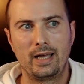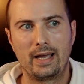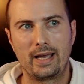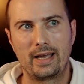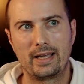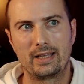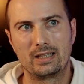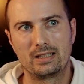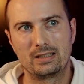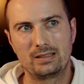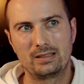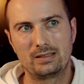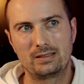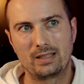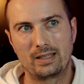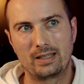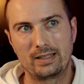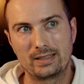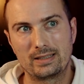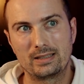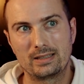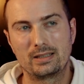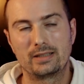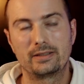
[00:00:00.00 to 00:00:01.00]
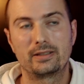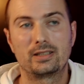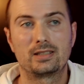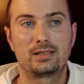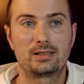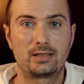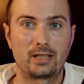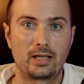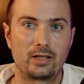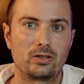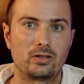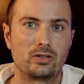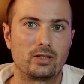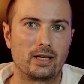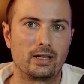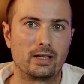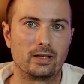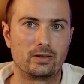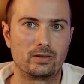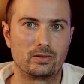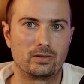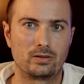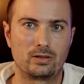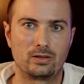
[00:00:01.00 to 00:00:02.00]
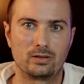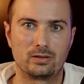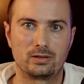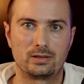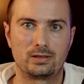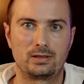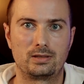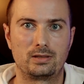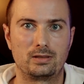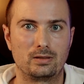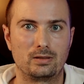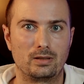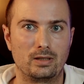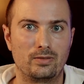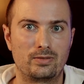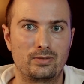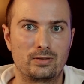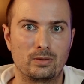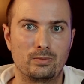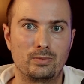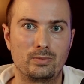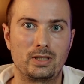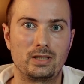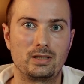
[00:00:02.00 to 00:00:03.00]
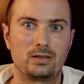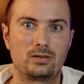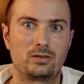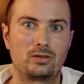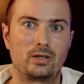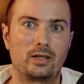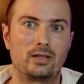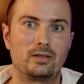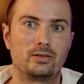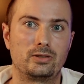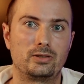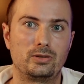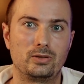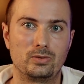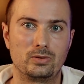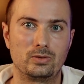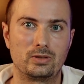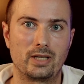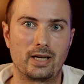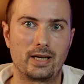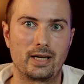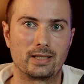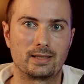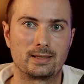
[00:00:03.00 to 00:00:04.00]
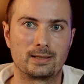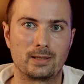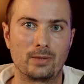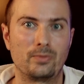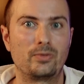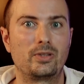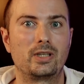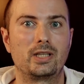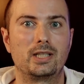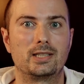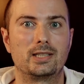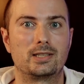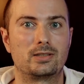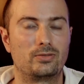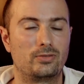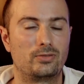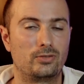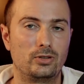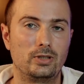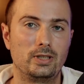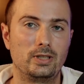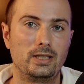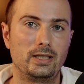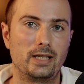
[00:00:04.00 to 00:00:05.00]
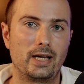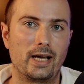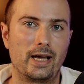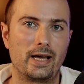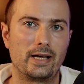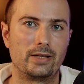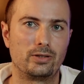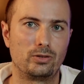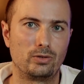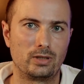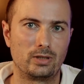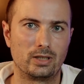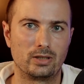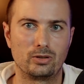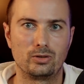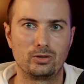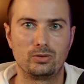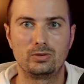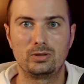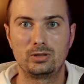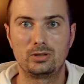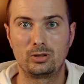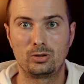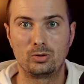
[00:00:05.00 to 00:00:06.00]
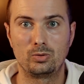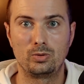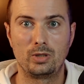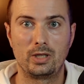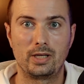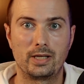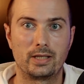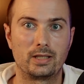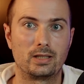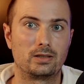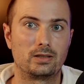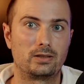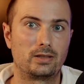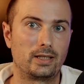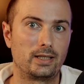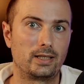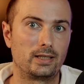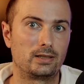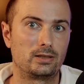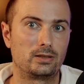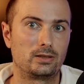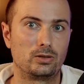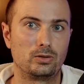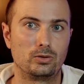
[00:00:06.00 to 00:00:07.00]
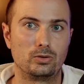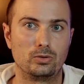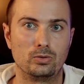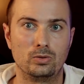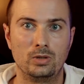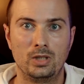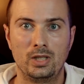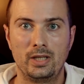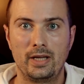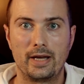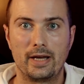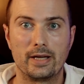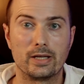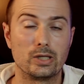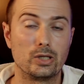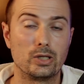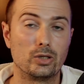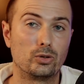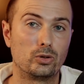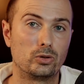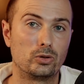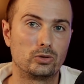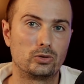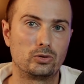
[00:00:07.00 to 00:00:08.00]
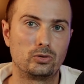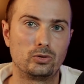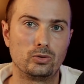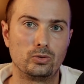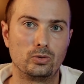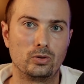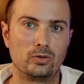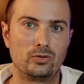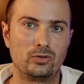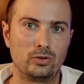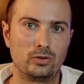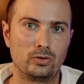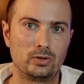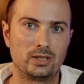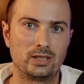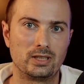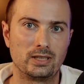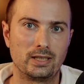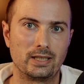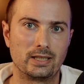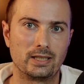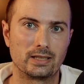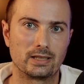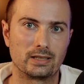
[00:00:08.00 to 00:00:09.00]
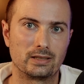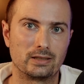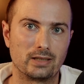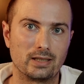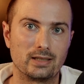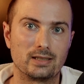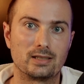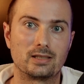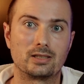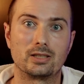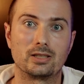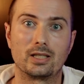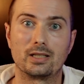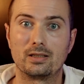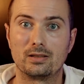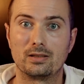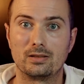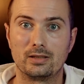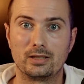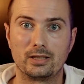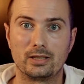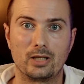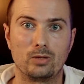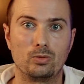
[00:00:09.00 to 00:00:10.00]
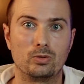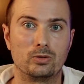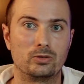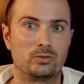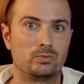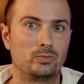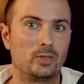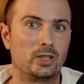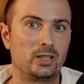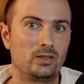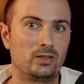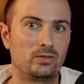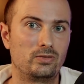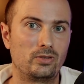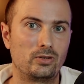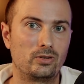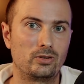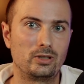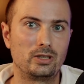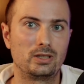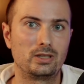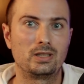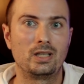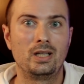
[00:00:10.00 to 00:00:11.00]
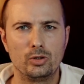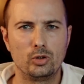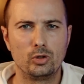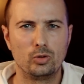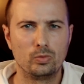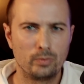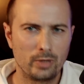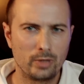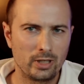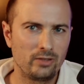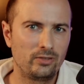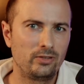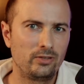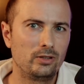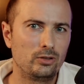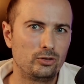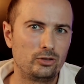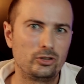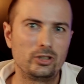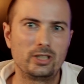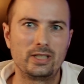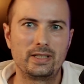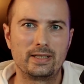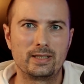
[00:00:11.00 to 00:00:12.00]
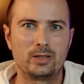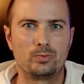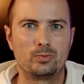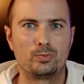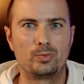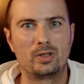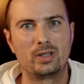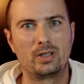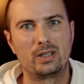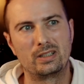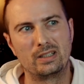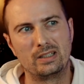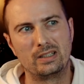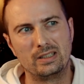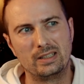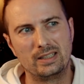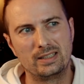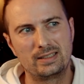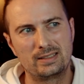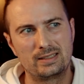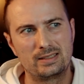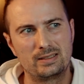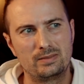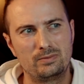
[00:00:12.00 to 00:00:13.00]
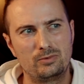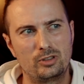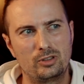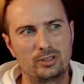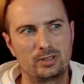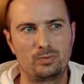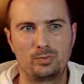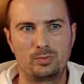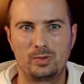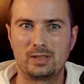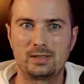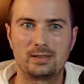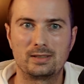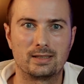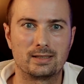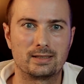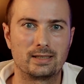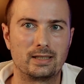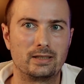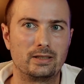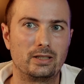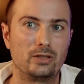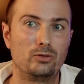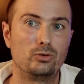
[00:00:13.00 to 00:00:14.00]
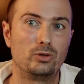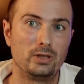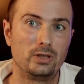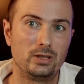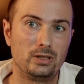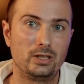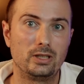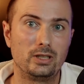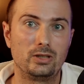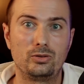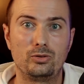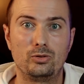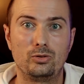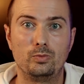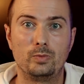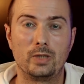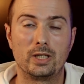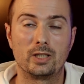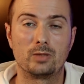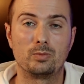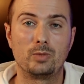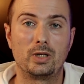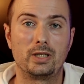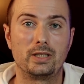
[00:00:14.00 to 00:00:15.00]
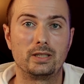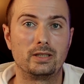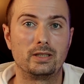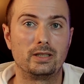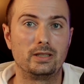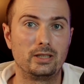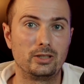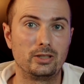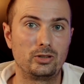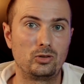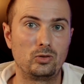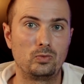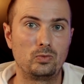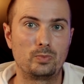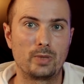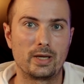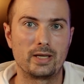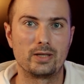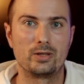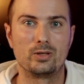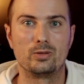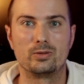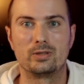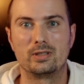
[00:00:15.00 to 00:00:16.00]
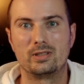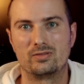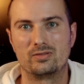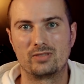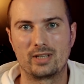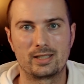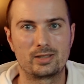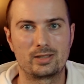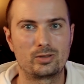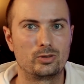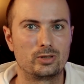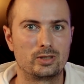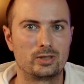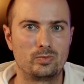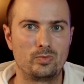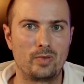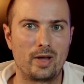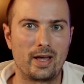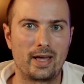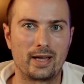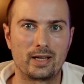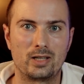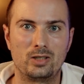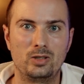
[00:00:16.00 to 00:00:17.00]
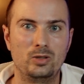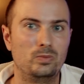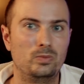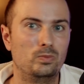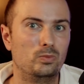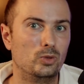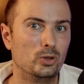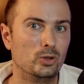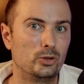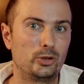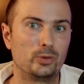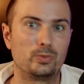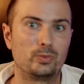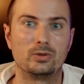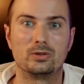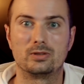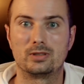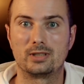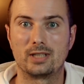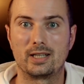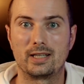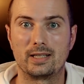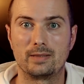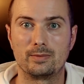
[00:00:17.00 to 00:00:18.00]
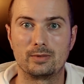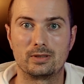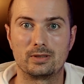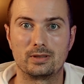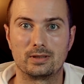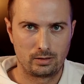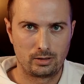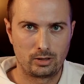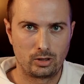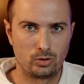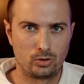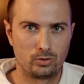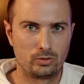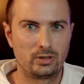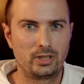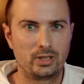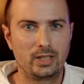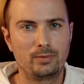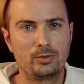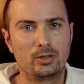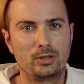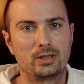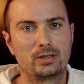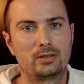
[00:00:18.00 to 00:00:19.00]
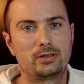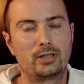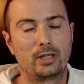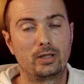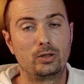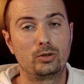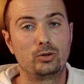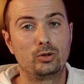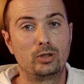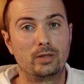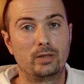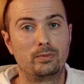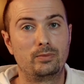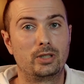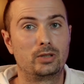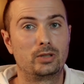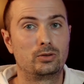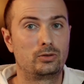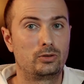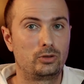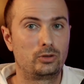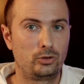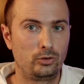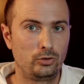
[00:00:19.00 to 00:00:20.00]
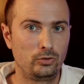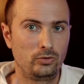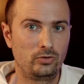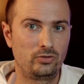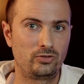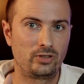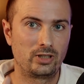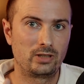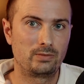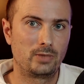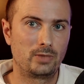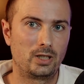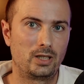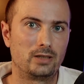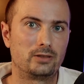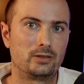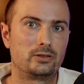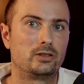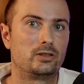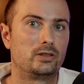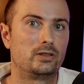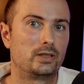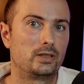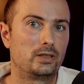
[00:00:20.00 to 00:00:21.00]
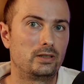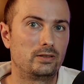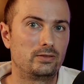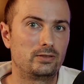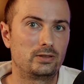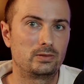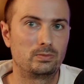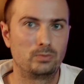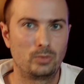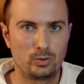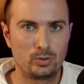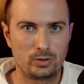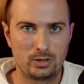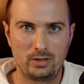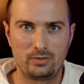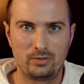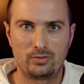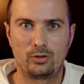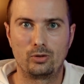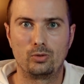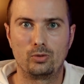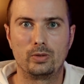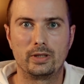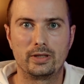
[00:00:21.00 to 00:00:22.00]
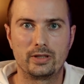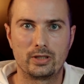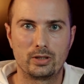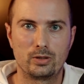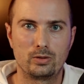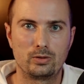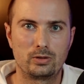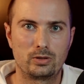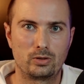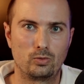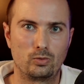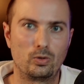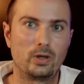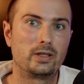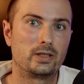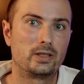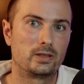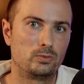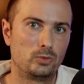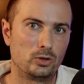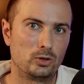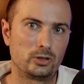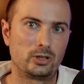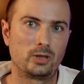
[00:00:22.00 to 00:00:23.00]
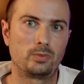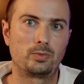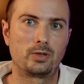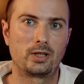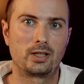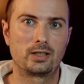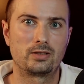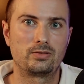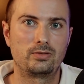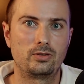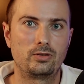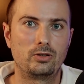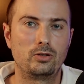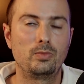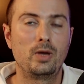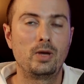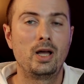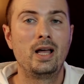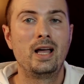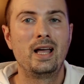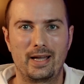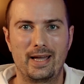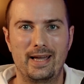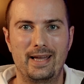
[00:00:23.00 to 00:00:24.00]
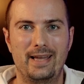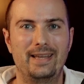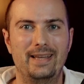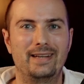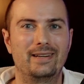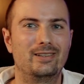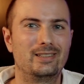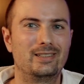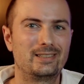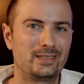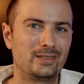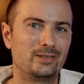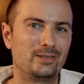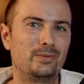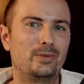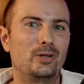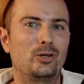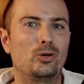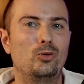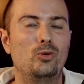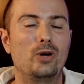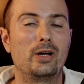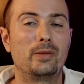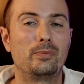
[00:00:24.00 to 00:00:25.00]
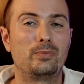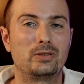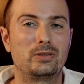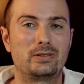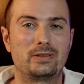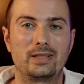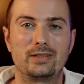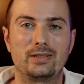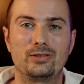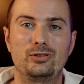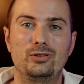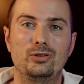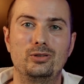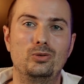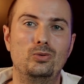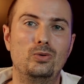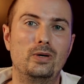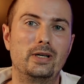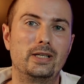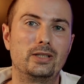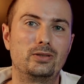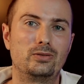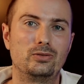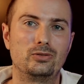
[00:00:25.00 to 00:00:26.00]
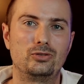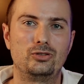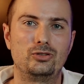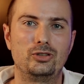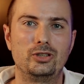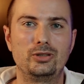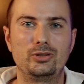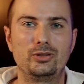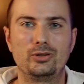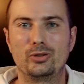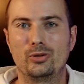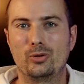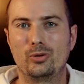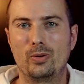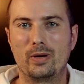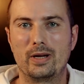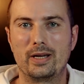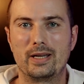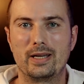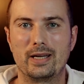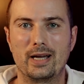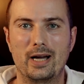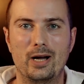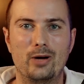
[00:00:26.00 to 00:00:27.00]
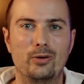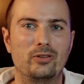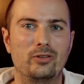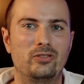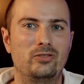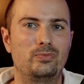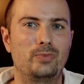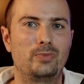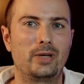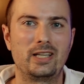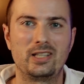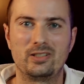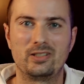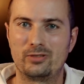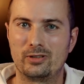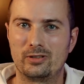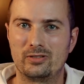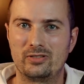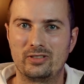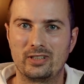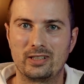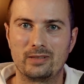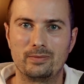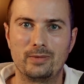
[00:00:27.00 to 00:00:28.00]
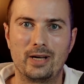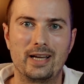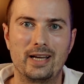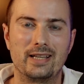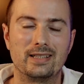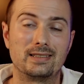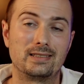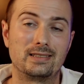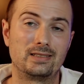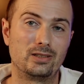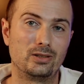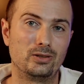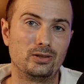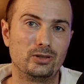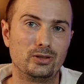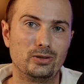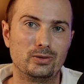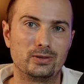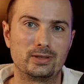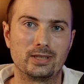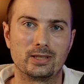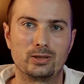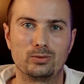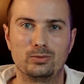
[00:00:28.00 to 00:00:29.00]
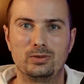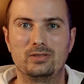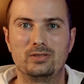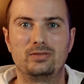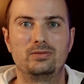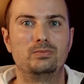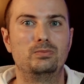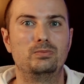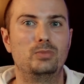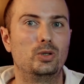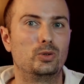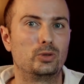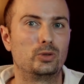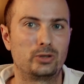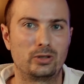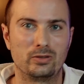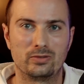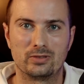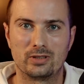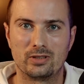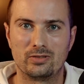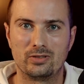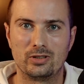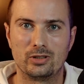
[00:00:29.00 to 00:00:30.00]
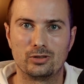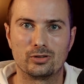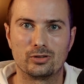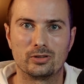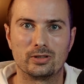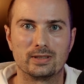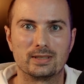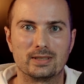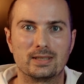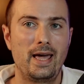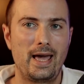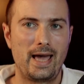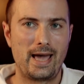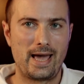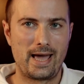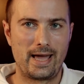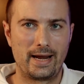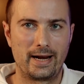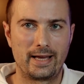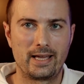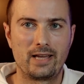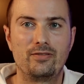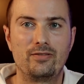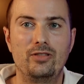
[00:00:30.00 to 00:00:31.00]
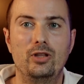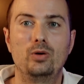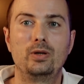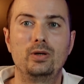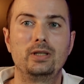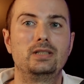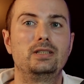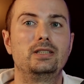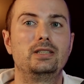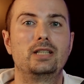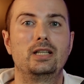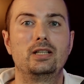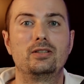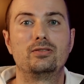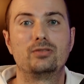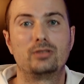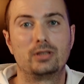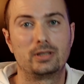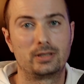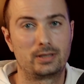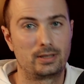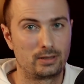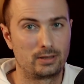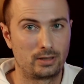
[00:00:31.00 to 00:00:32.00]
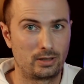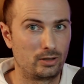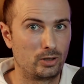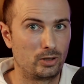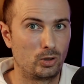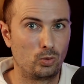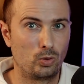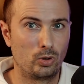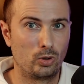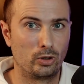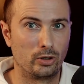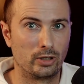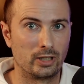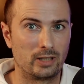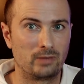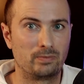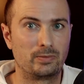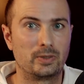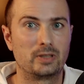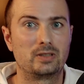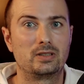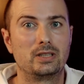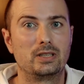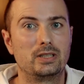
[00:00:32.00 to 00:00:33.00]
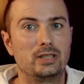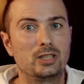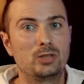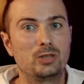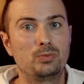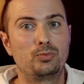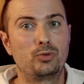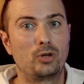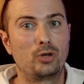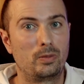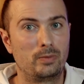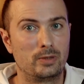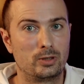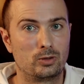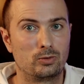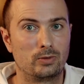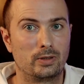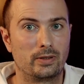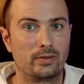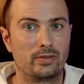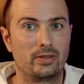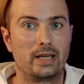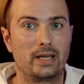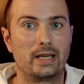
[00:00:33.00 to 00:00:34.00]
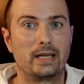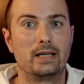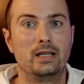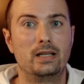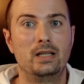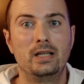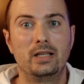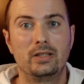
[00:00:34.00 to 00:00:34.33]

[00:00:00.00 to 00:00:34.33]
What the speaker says: And I can understand that, because if somebody tells you that something is free and you get used to it and it takes you a year or two of using it and then suddenly they want money for it, you may feel cheated, but it's just business and they really need to make money. They need to pay those investors back multiple times. So today I'm gonna tell you about two Figma alternatives, mostly for Windows. One is multi-platform, and also about one potential way to cheat your way out of paying for Figma and still use it with most of the features. And I have no idea if this is gonna work, but they did promise one thing.